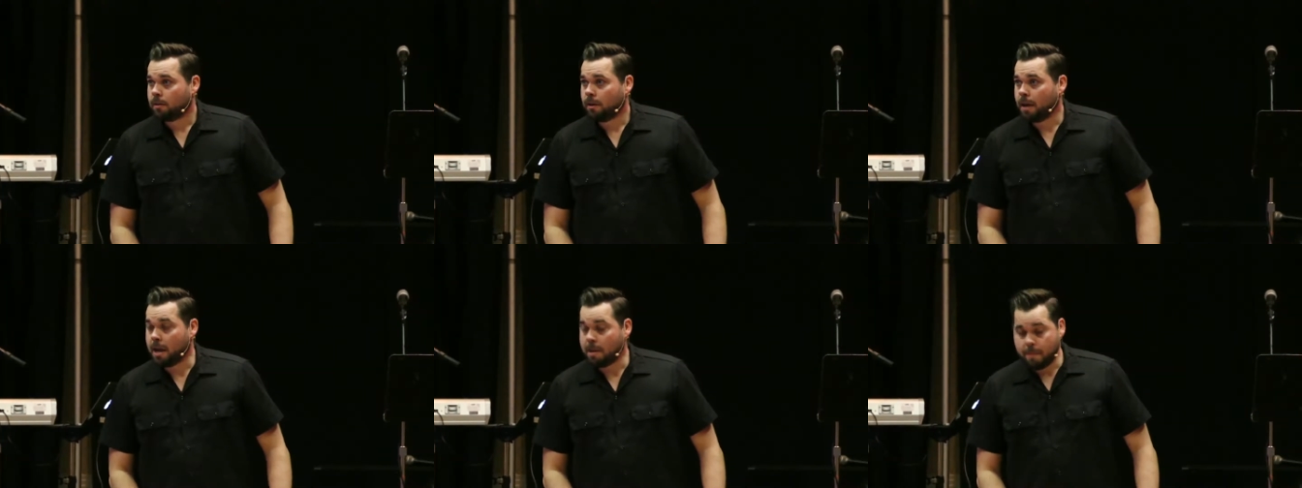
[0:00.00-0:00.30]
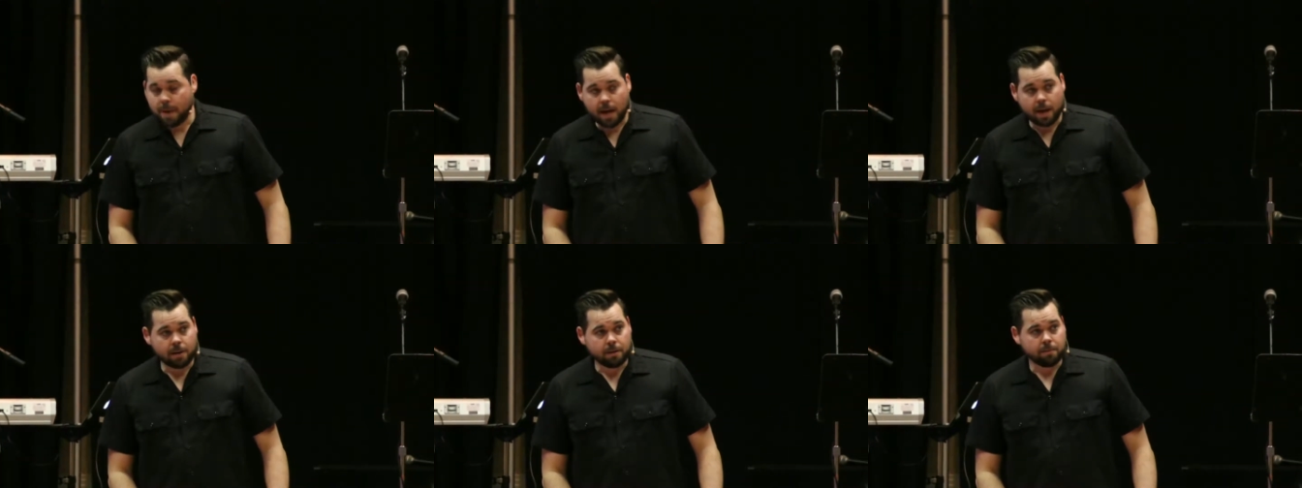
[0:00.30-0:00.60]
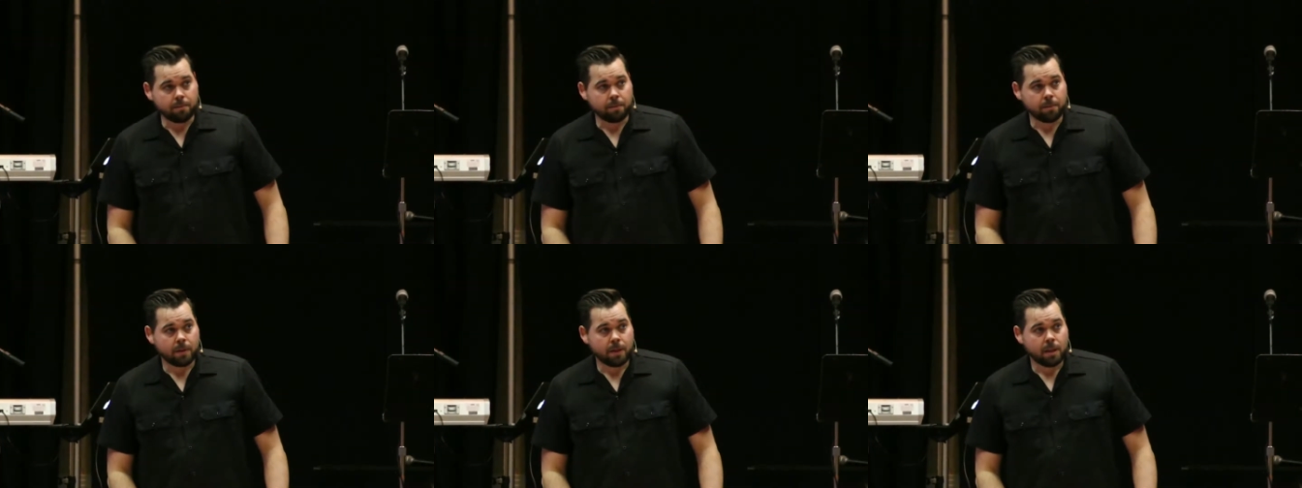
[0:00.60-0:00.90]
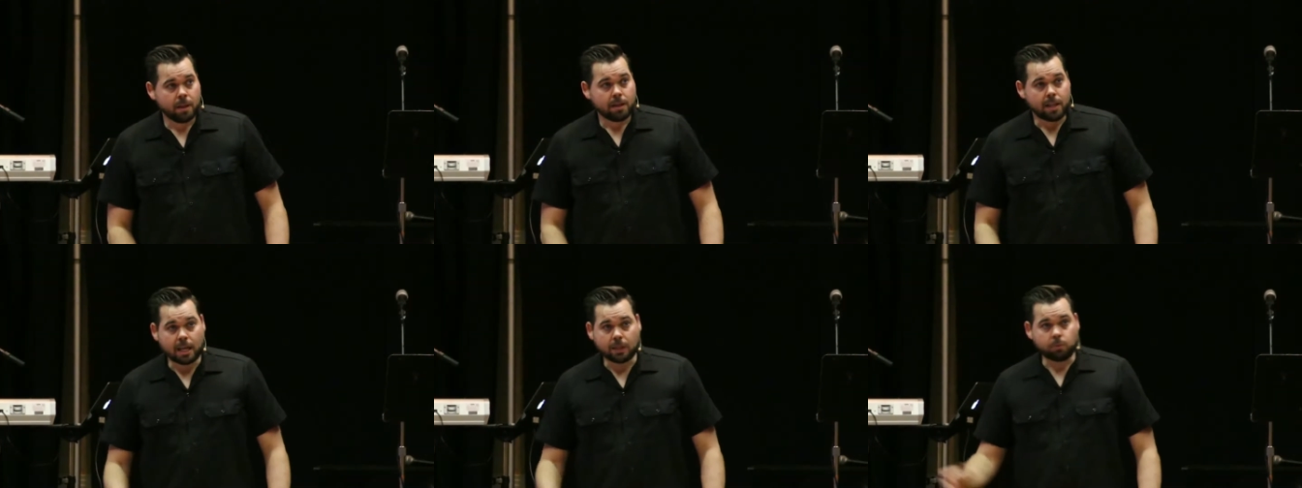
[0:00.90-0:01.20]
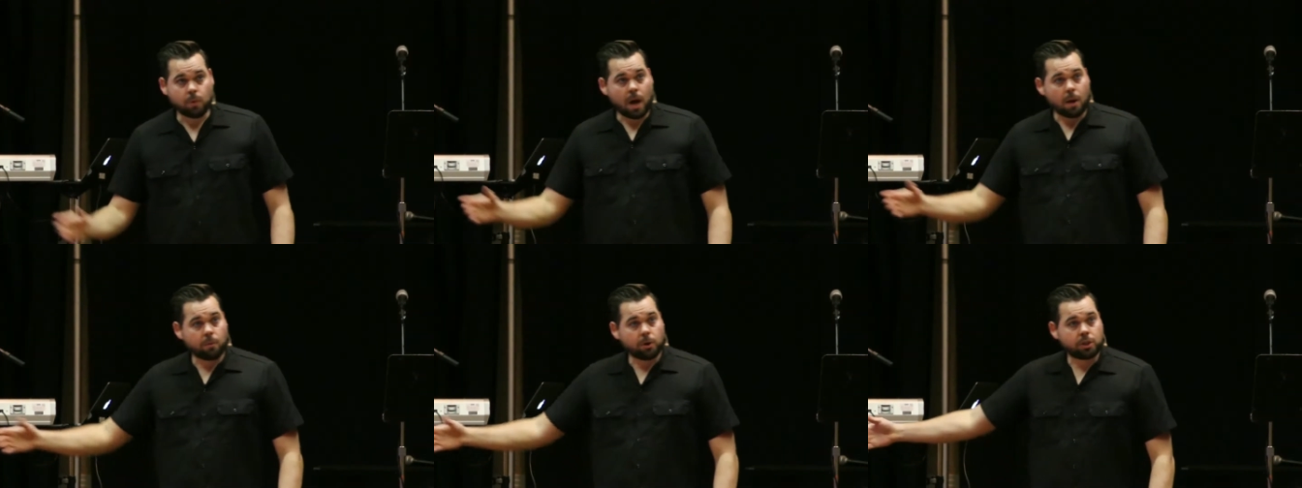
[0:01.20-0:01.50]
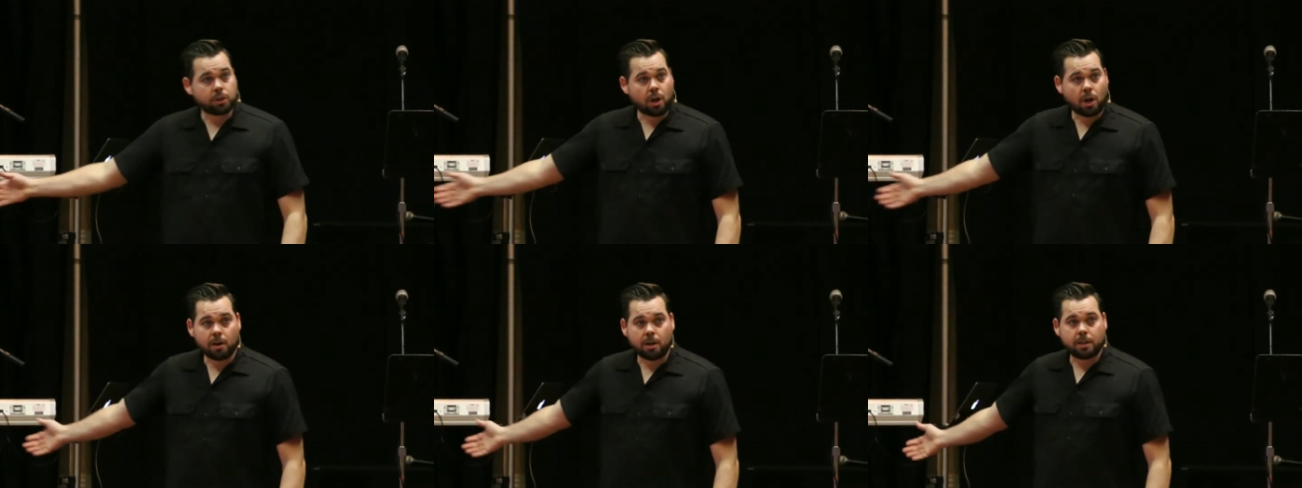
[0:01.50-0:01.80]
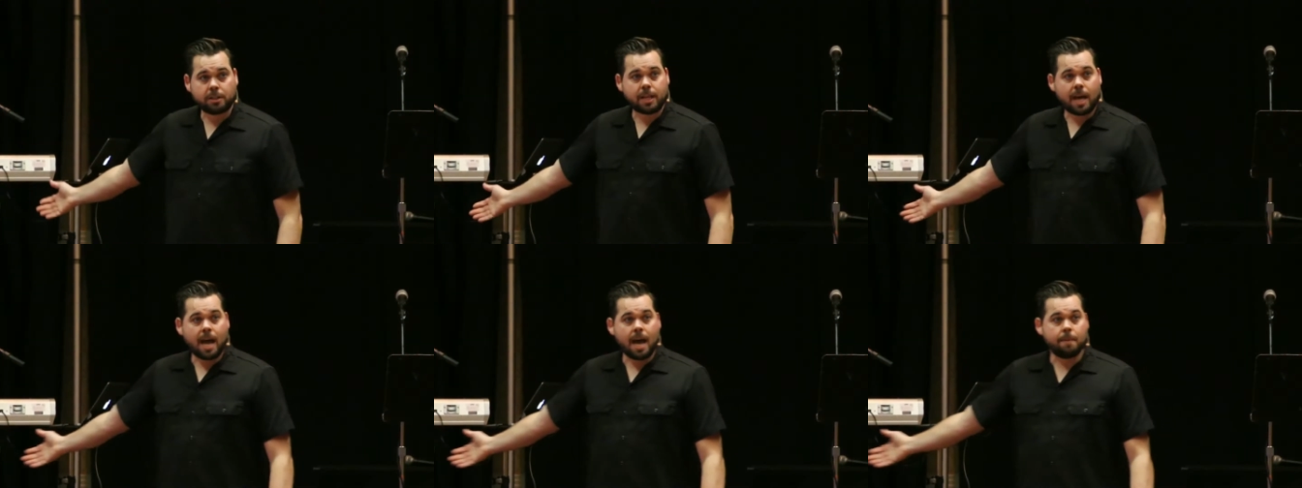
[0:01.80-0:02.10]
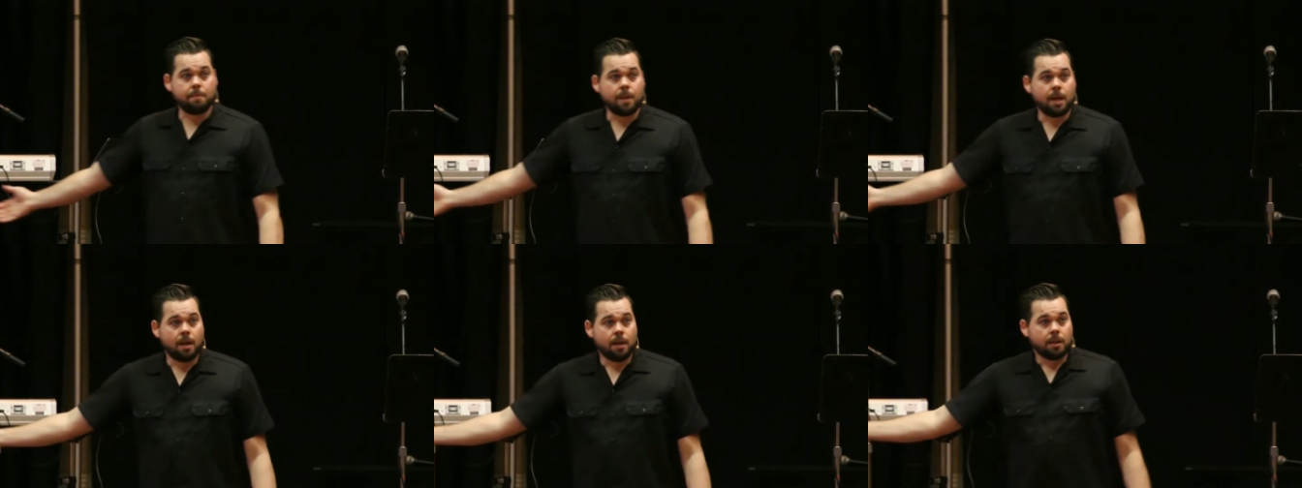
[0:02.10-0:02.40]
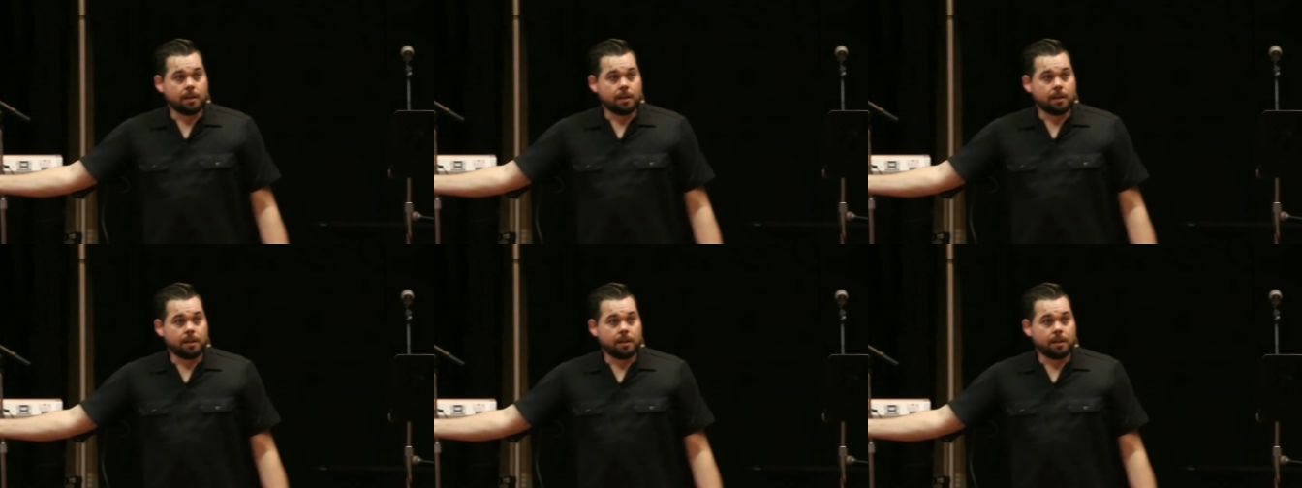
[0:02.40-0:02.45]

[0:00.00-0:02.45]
Yeah. Amen? That's why we're starting our time.